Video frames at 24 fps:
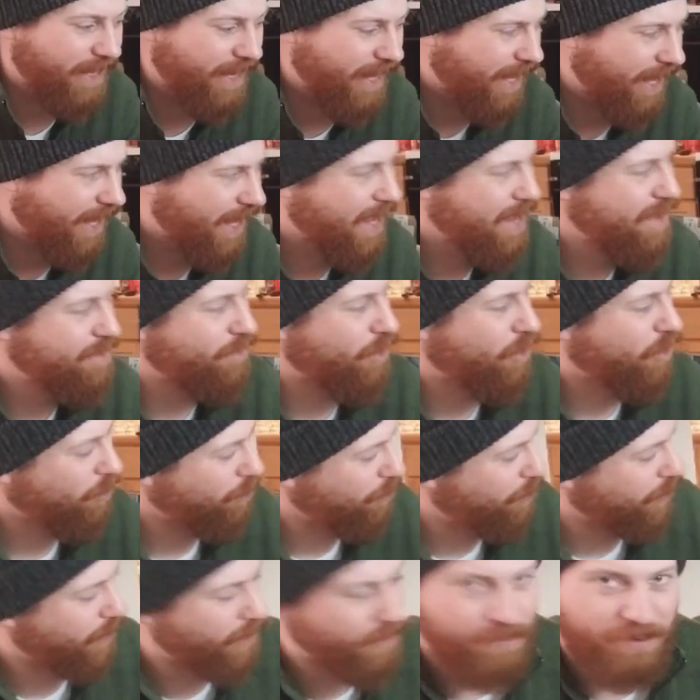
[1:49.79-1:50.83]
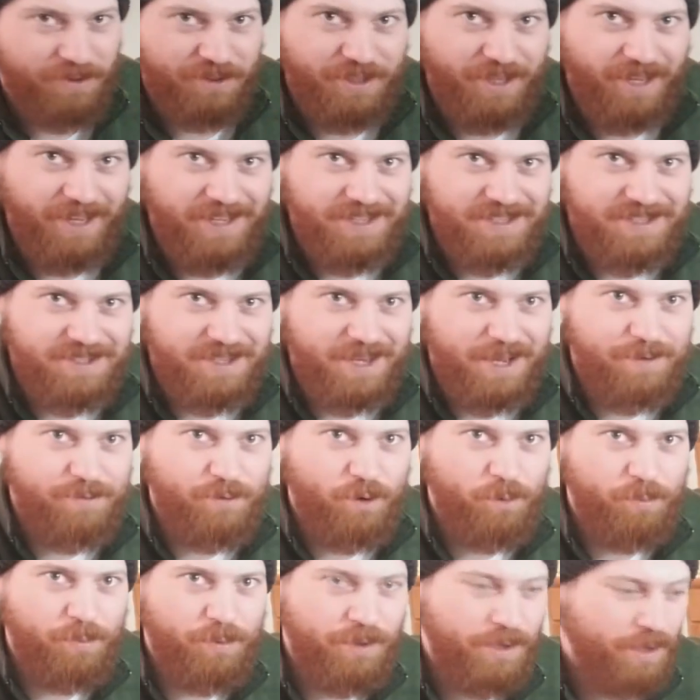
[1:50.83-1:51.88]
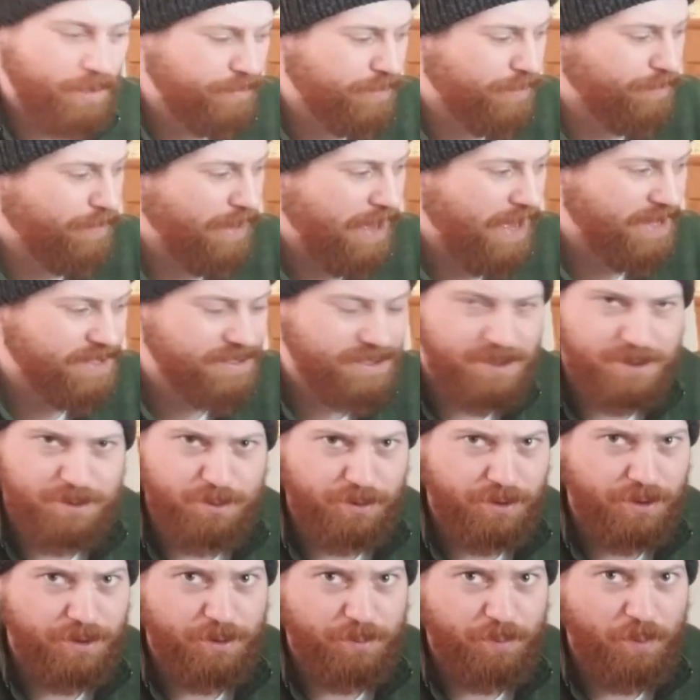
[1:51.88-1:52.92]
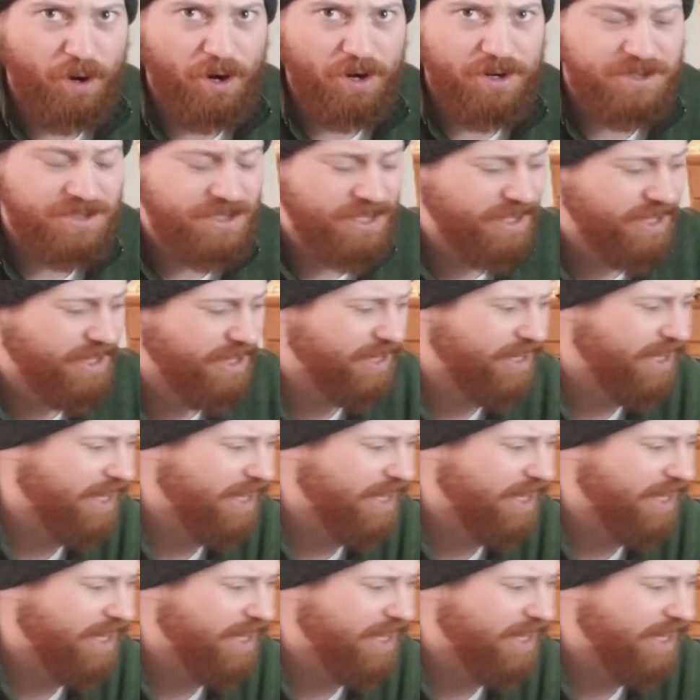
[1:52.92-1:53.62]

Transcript: I have opened up the case. I've opened up the boxes with all the parts in it.